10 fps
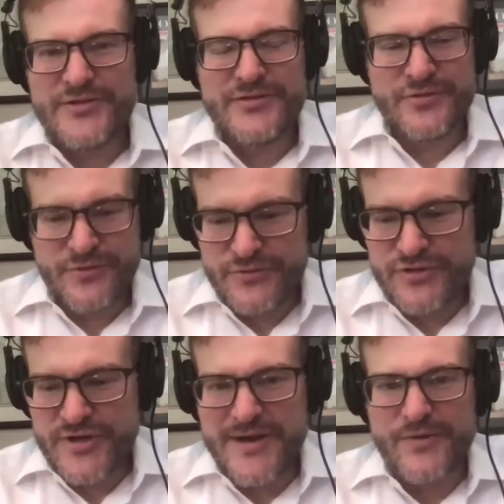true
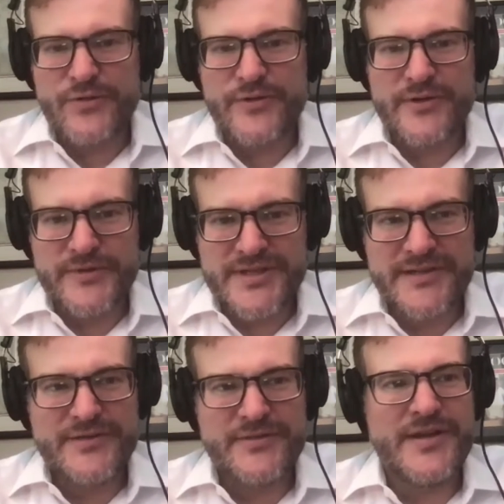trial lawyer will
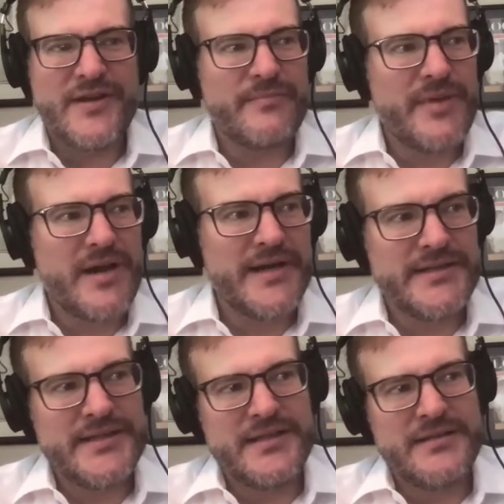tell you they are
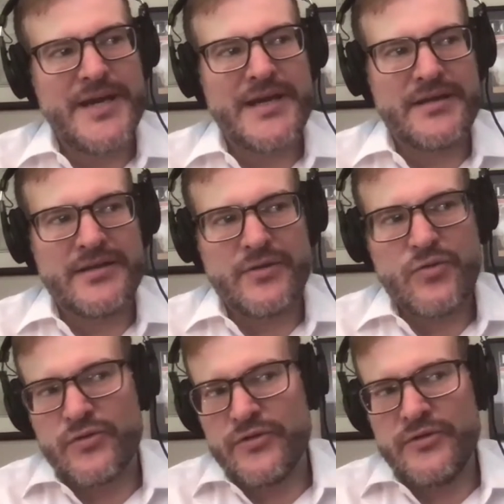pining to get back in the
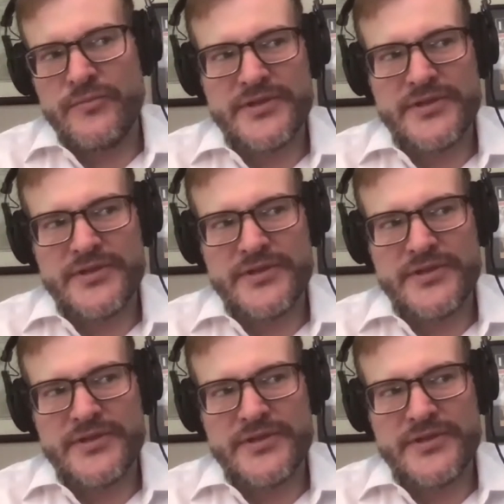courtroom.